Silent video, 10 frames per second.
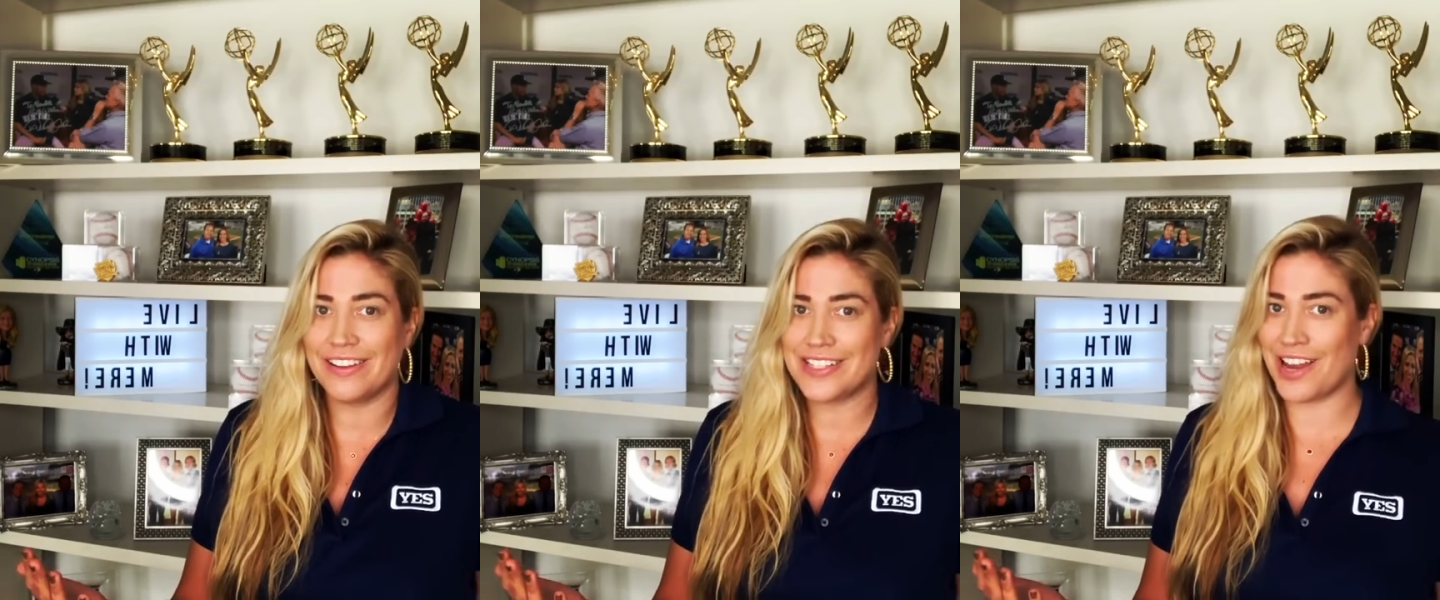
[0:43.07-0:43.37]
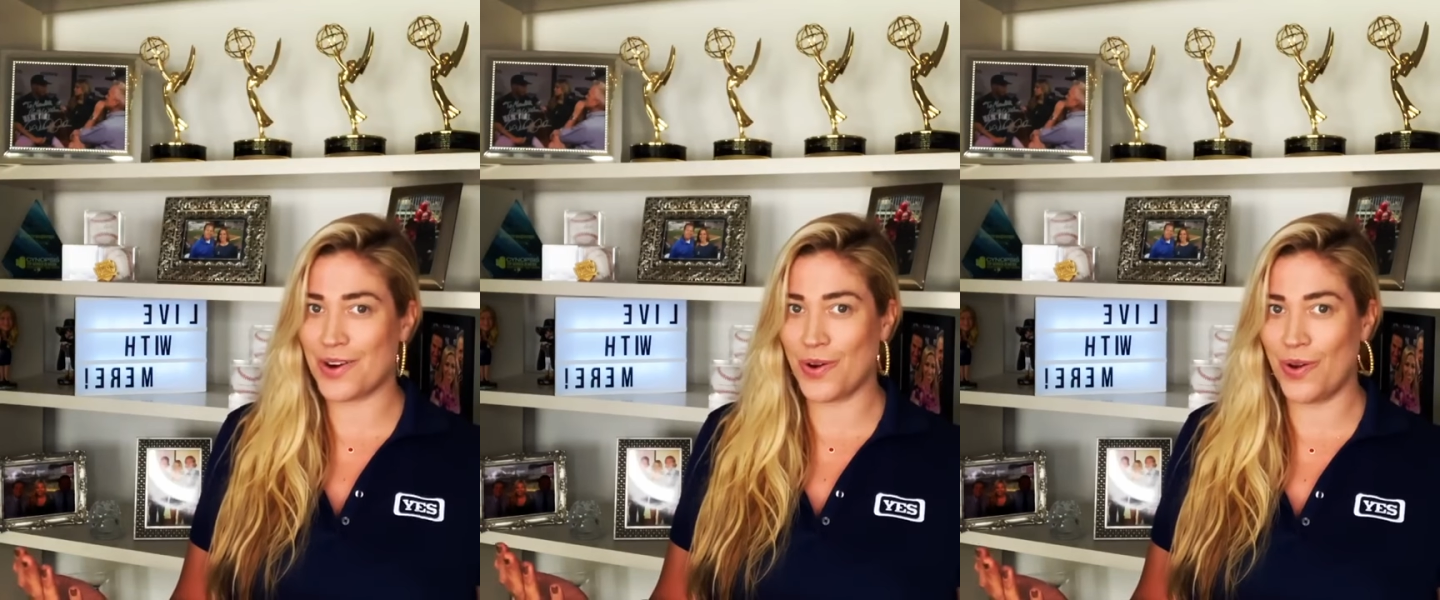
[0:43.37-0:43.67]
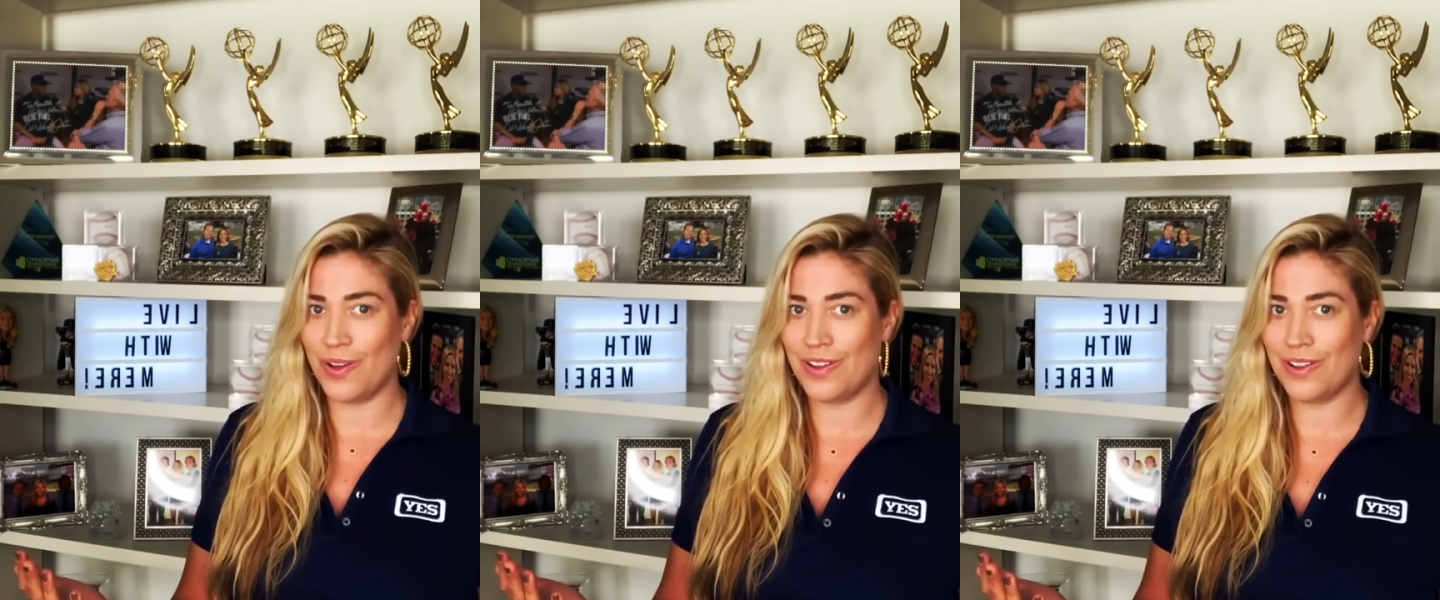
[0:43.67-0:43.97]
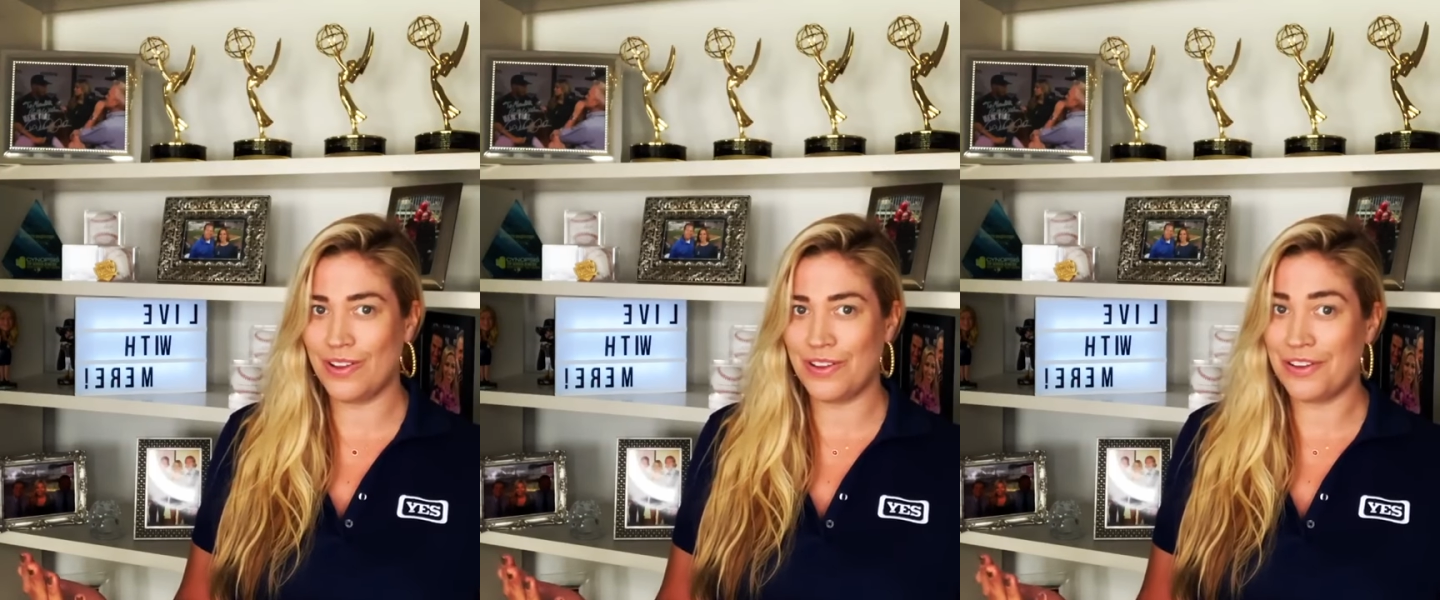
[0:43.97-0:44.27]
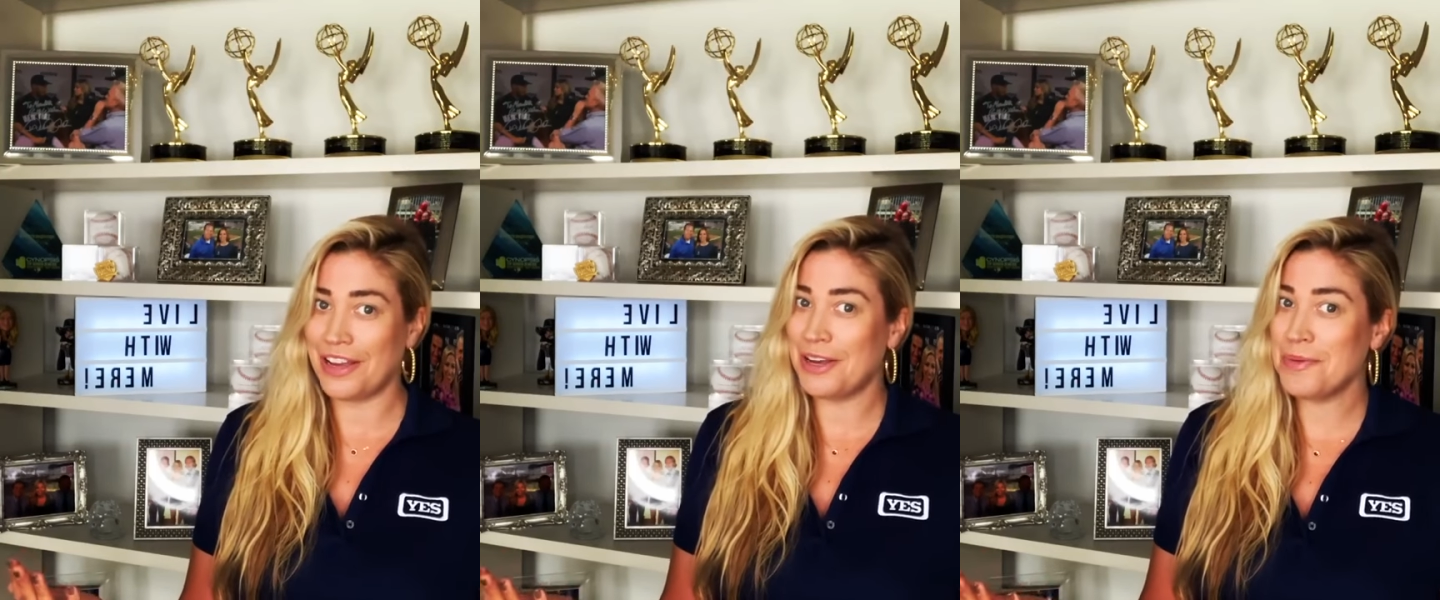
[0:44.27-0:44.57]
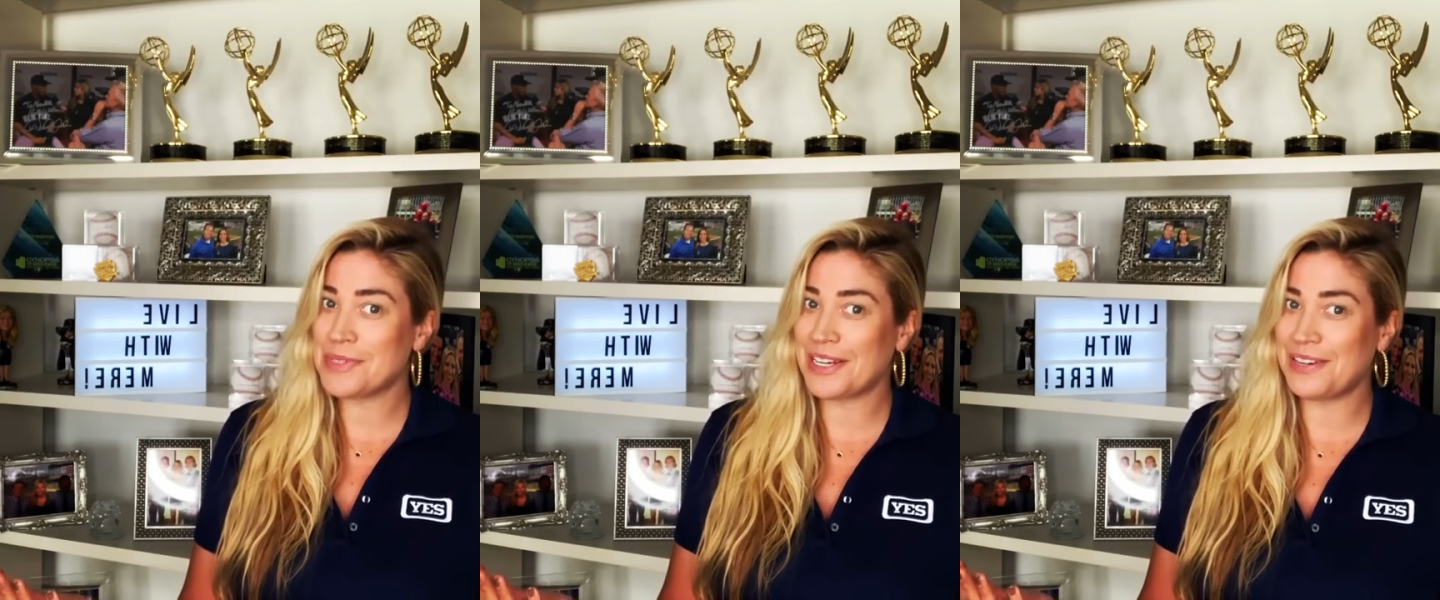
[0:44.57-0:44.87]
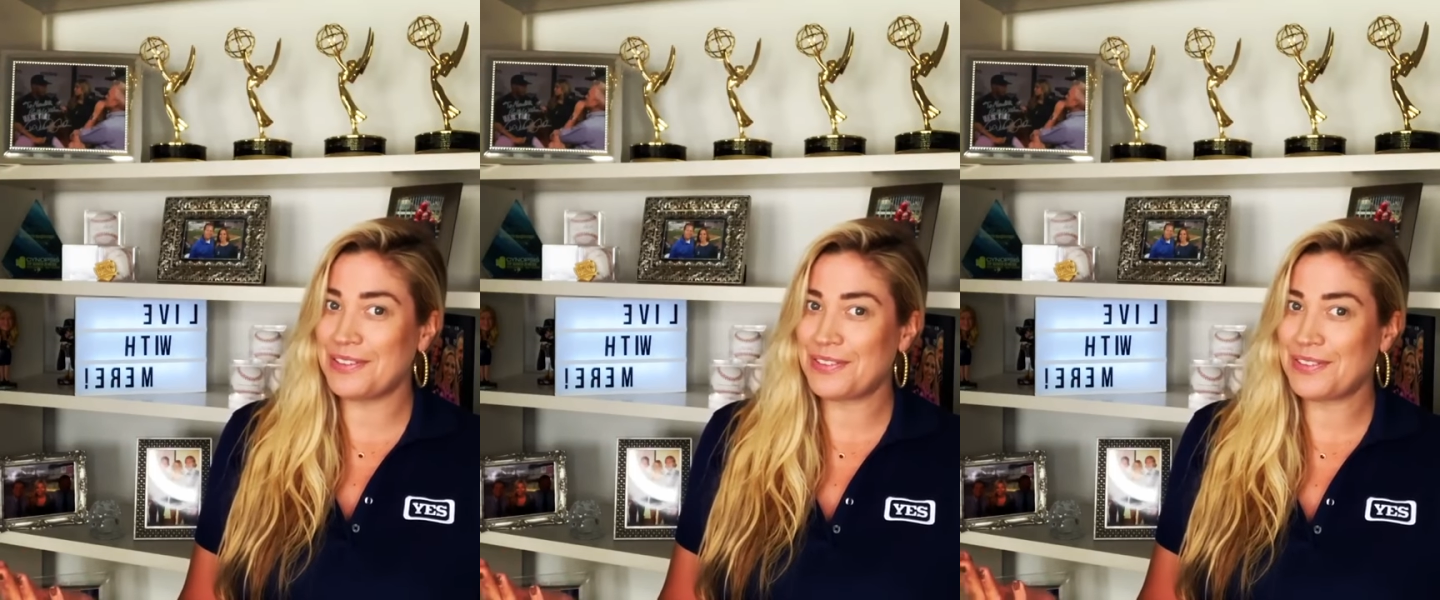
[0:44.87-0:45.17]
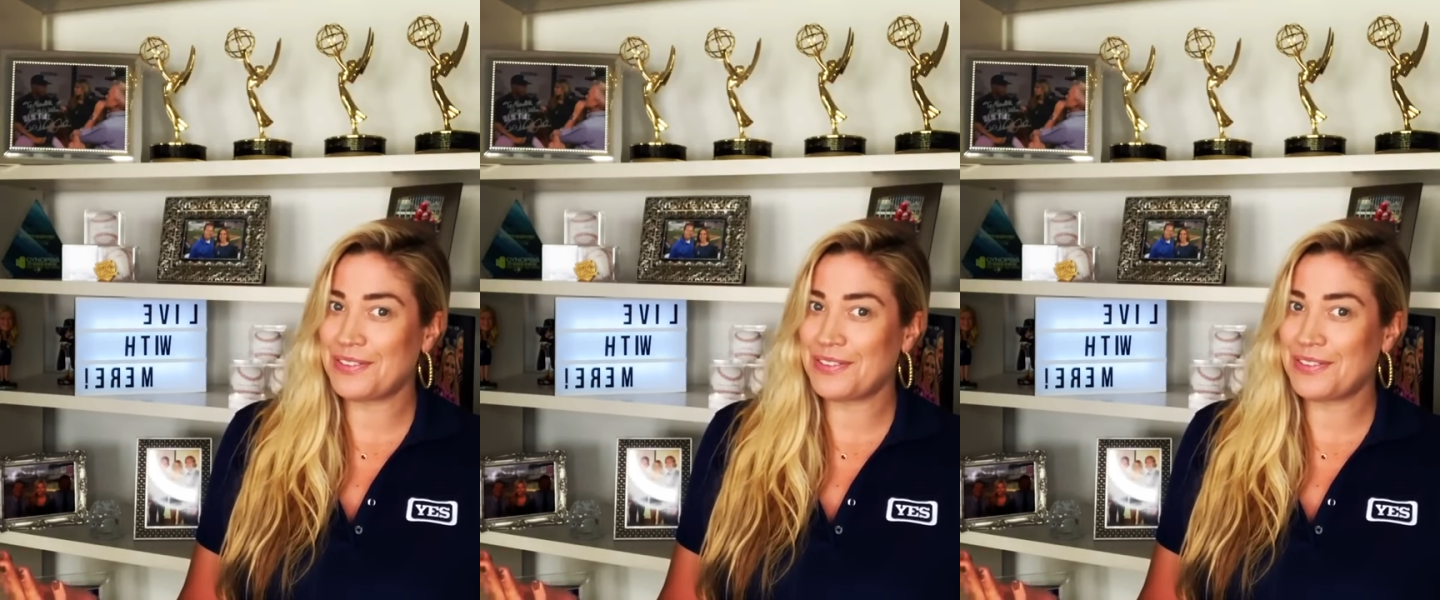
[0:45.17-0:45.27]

Sound cool? I hope so.